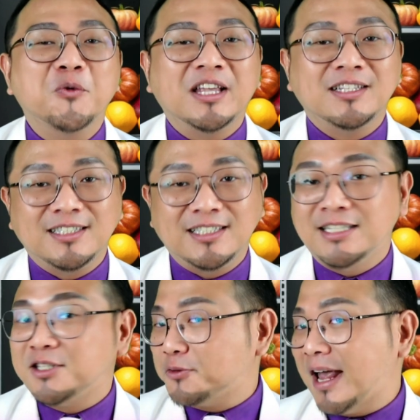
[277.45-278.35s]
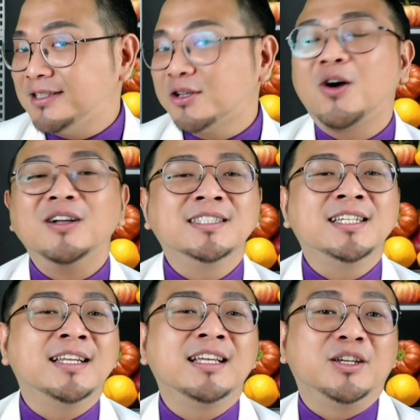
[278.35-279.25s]
red yeast rice
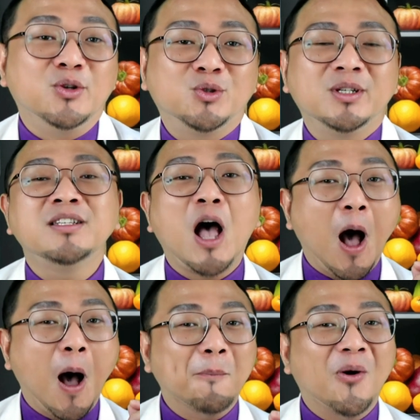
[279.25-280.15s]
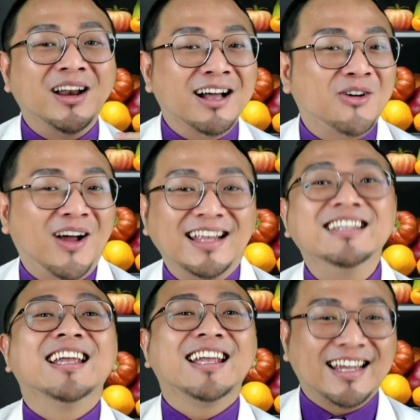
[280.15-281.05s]
containing the nutrients
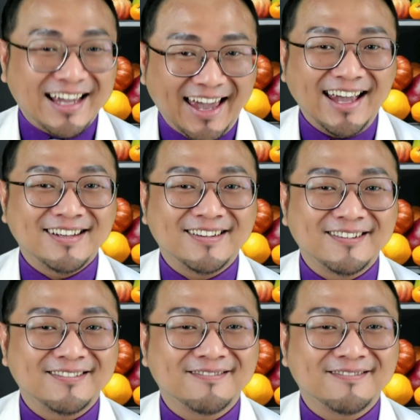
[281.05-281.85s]
monocholine K.